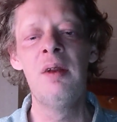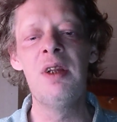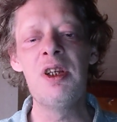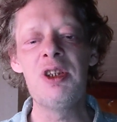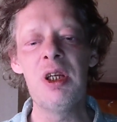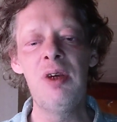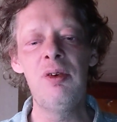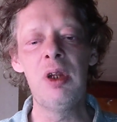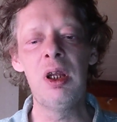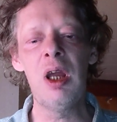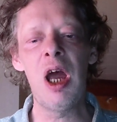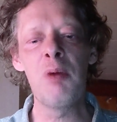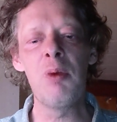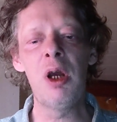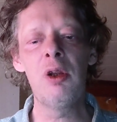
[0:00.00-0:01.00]
This
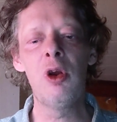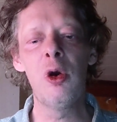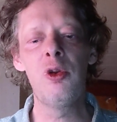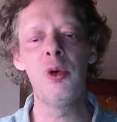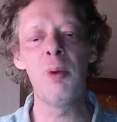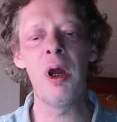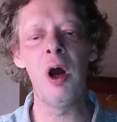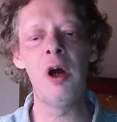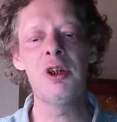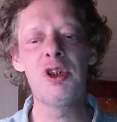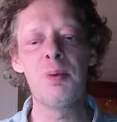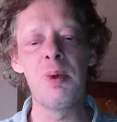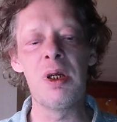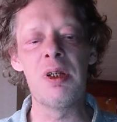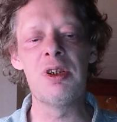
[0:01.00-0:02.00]
evening, I might go to my art
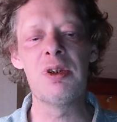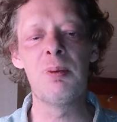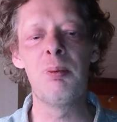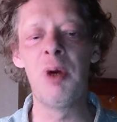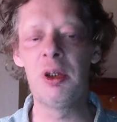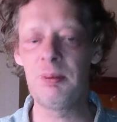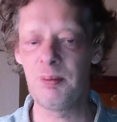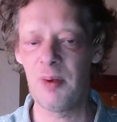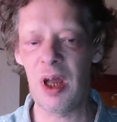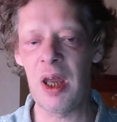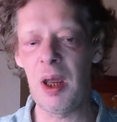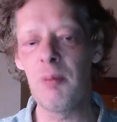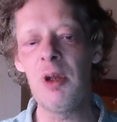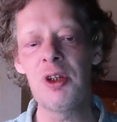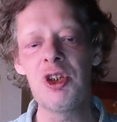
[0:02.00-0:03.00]
space, but
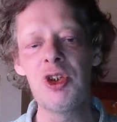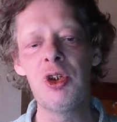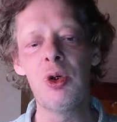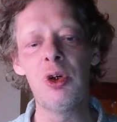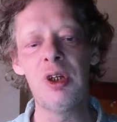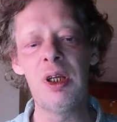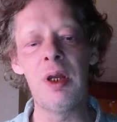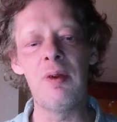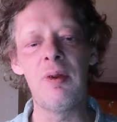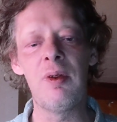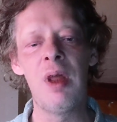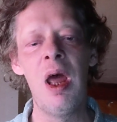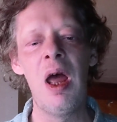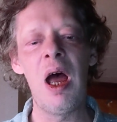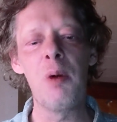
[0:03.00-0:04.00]
I am not sure yet.
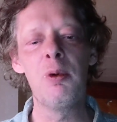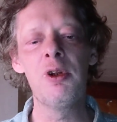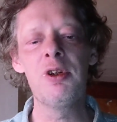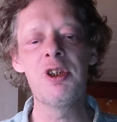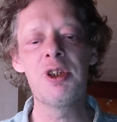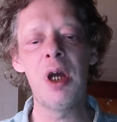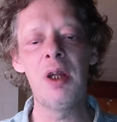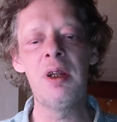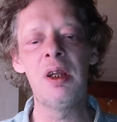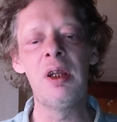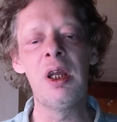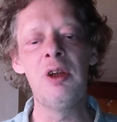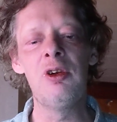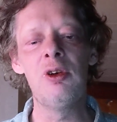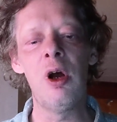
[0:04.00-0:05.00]
I will decide
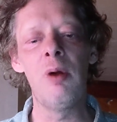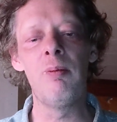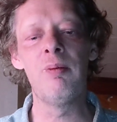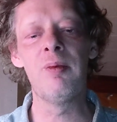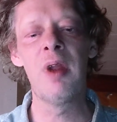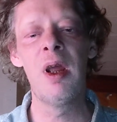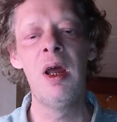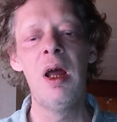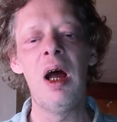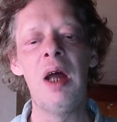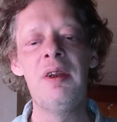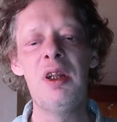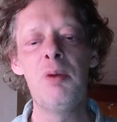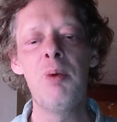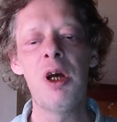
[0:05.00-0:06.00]
that later on.
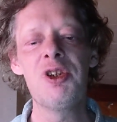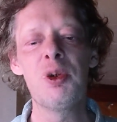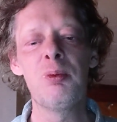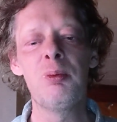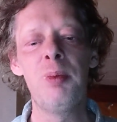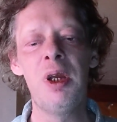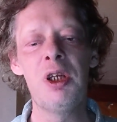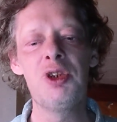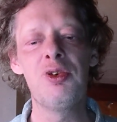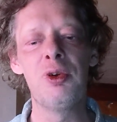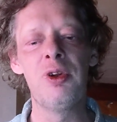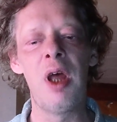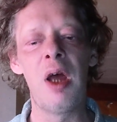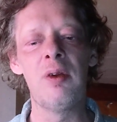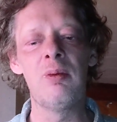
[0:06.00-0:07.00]
I did buy some beers
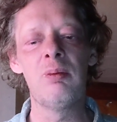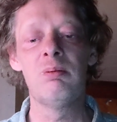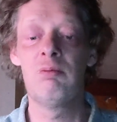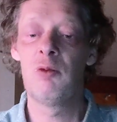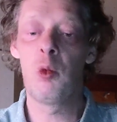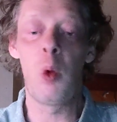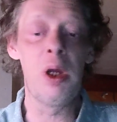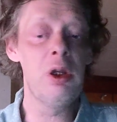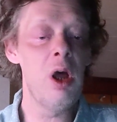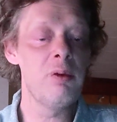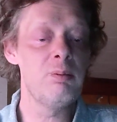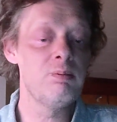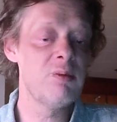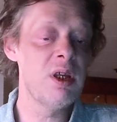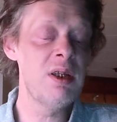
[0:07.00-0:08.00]
for that. Why
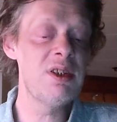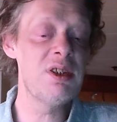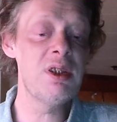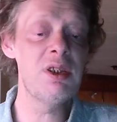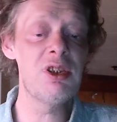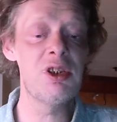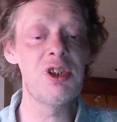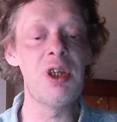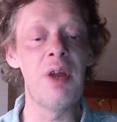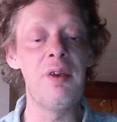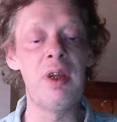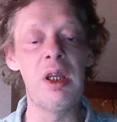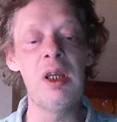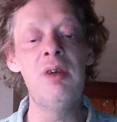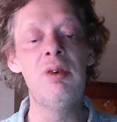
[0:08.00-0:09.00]
not? It is a
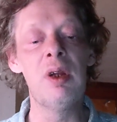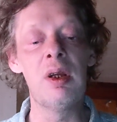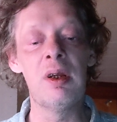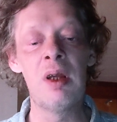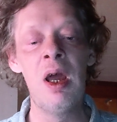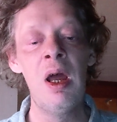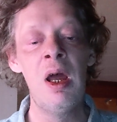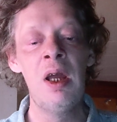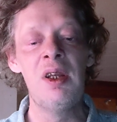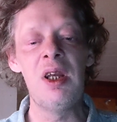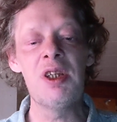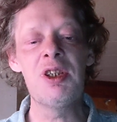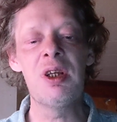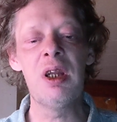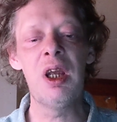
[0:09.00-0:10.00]
Saturday evening.
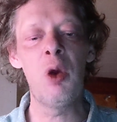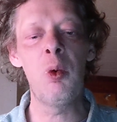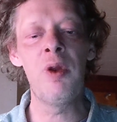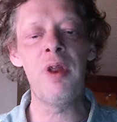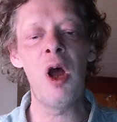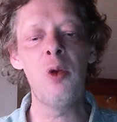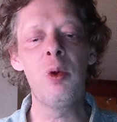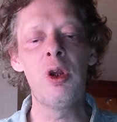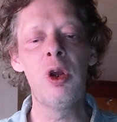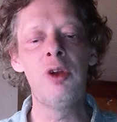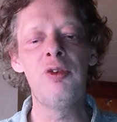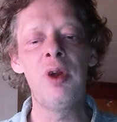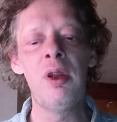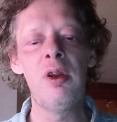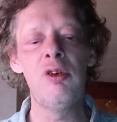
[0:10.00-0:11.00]
Yesterday, I went out with a
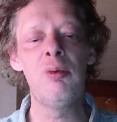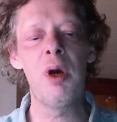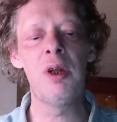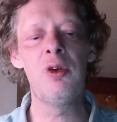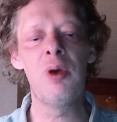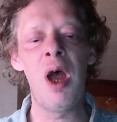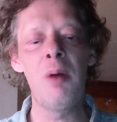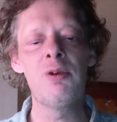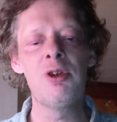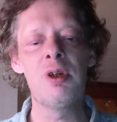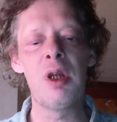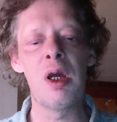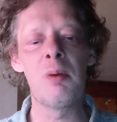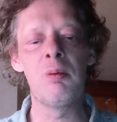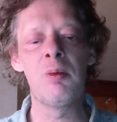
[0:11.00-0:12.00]
good friend of mine to
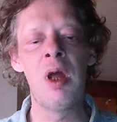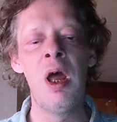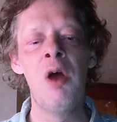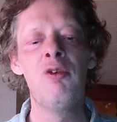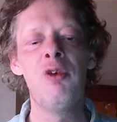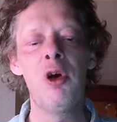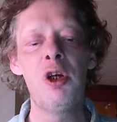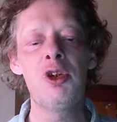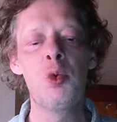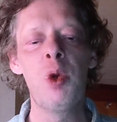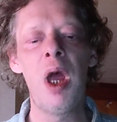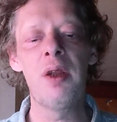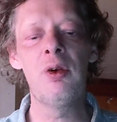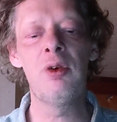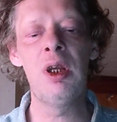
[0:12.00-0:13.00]
Amsterdam. First,
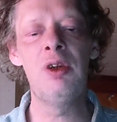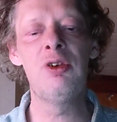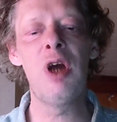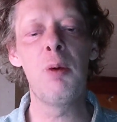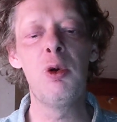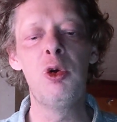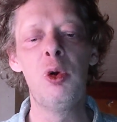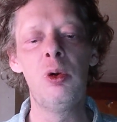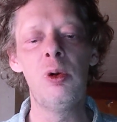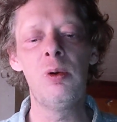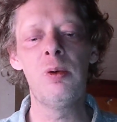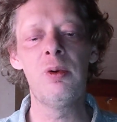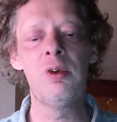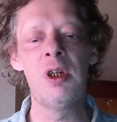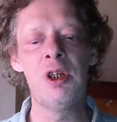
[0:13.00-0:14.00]
we had a great ramen
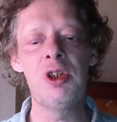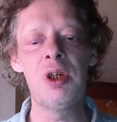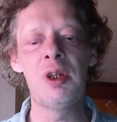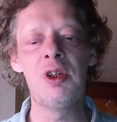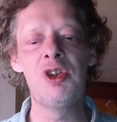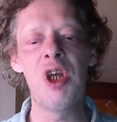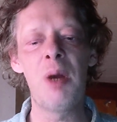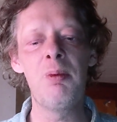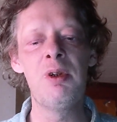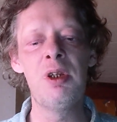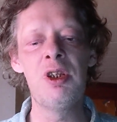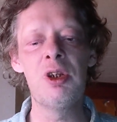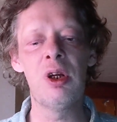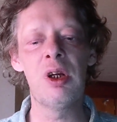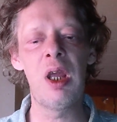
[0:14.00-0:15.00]
noodle dish at a
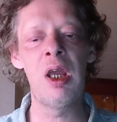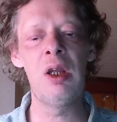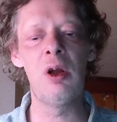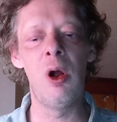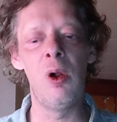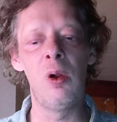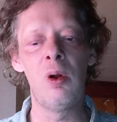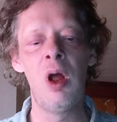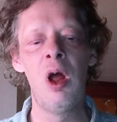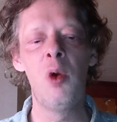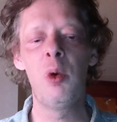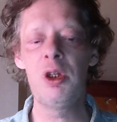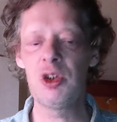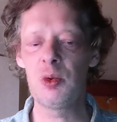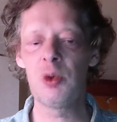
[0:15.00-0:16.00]
Japanese arcade hall,
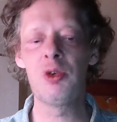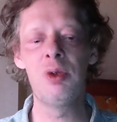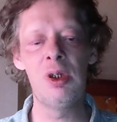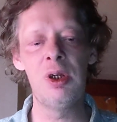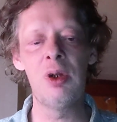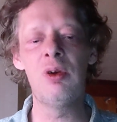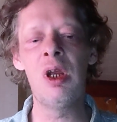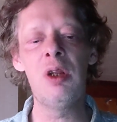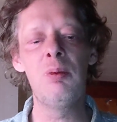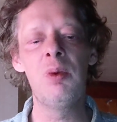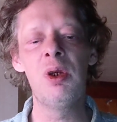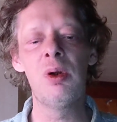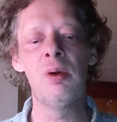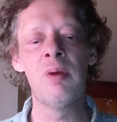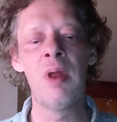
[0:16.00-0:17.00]
which was really a great
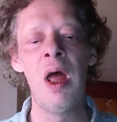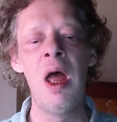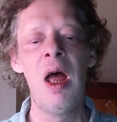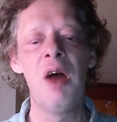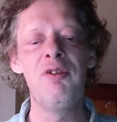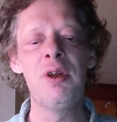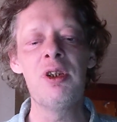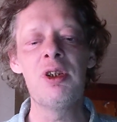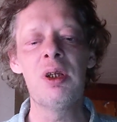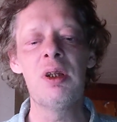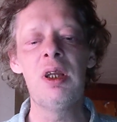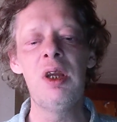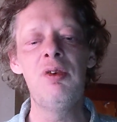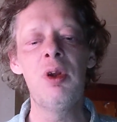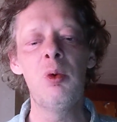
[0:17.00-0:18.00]
meal. Finishing
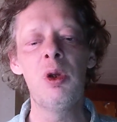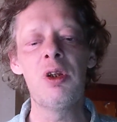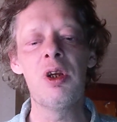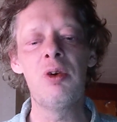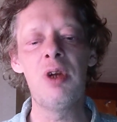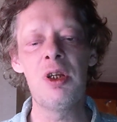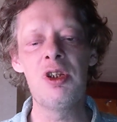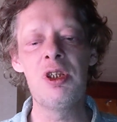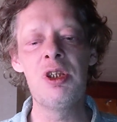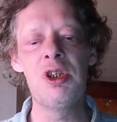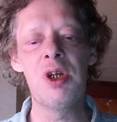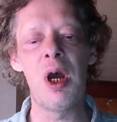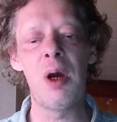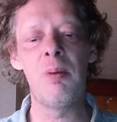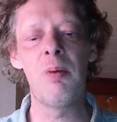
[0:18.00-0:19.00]
the evening with a great
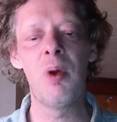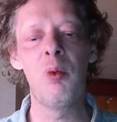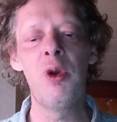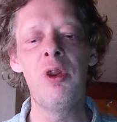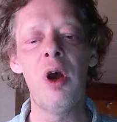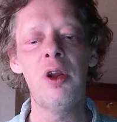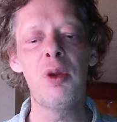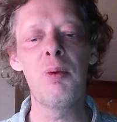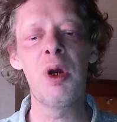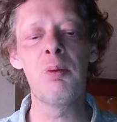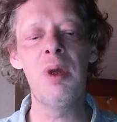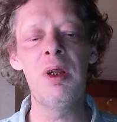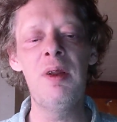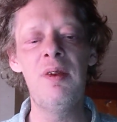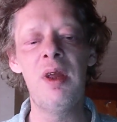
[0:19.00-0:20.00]
shisha. We talked
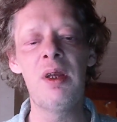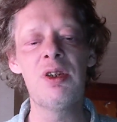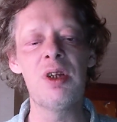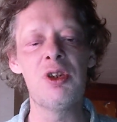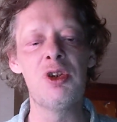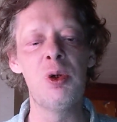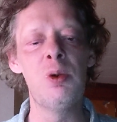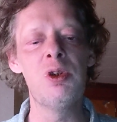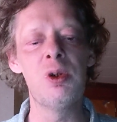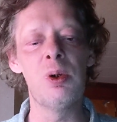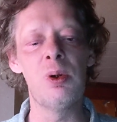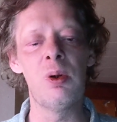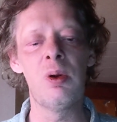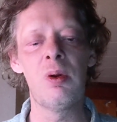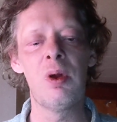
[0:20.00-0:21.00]
about many things as
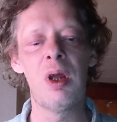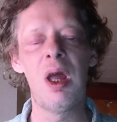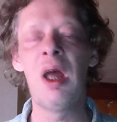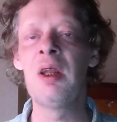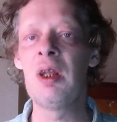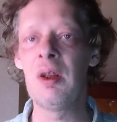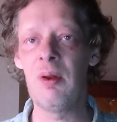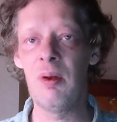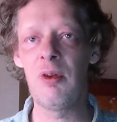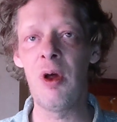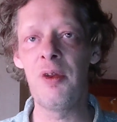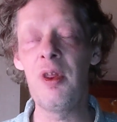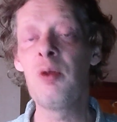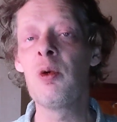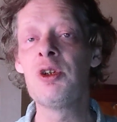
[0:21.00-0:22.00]
usual, and I
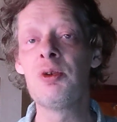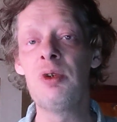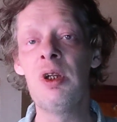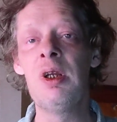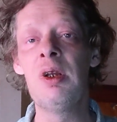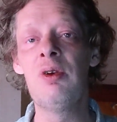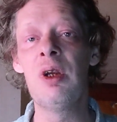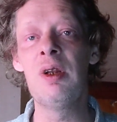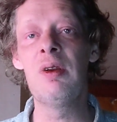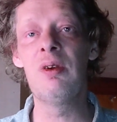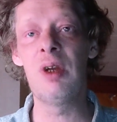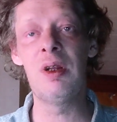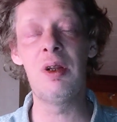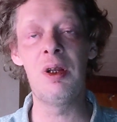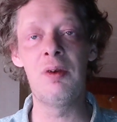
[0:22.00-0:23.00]
thought it was a really great,
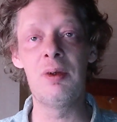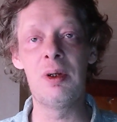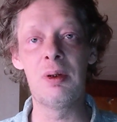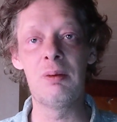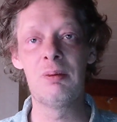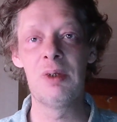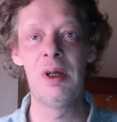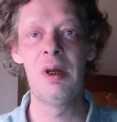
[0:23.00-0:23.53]
great evening.